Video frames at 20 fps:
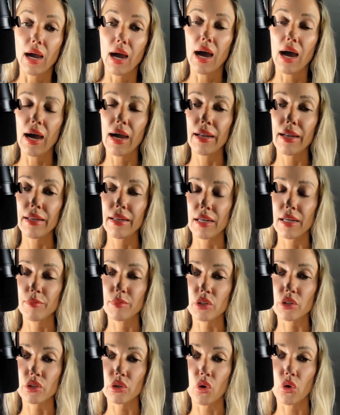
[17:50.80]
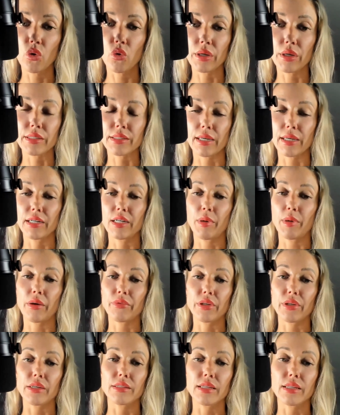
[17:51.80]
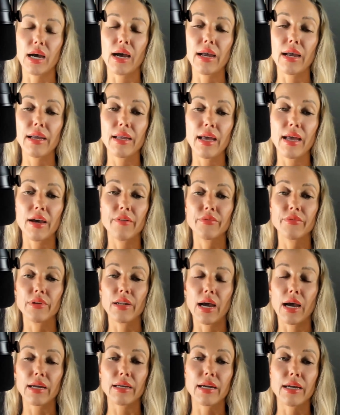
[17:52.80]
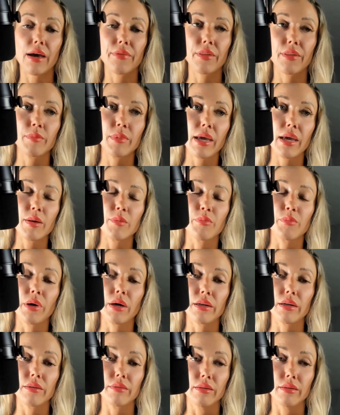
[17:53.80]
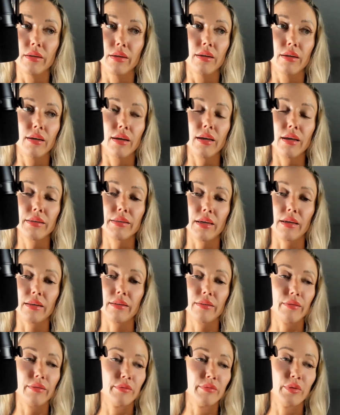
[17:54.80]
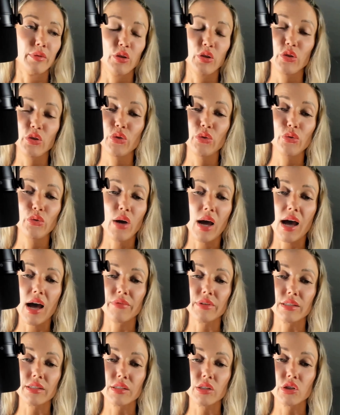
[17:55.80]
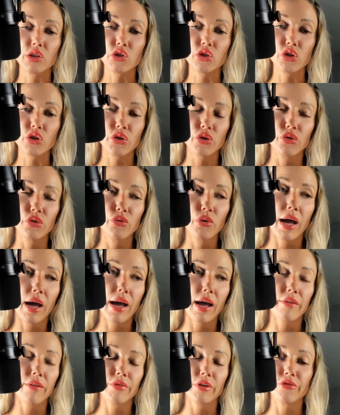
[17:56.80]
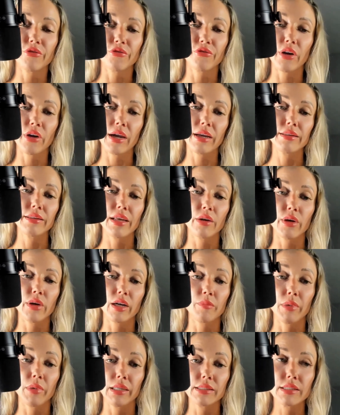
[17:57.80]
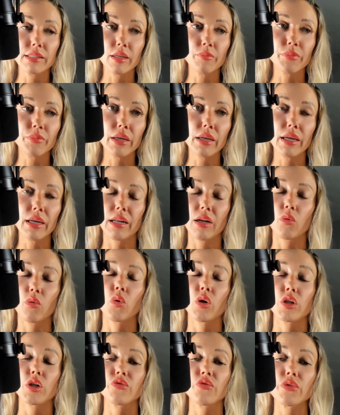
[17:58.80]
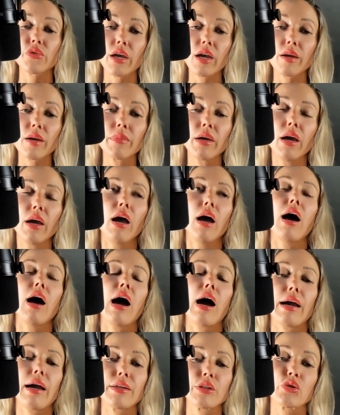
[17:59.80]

I am so excited about these. I have not gotten them yet, but again, you have a sister, you have a friend that recommends something and it works for them, I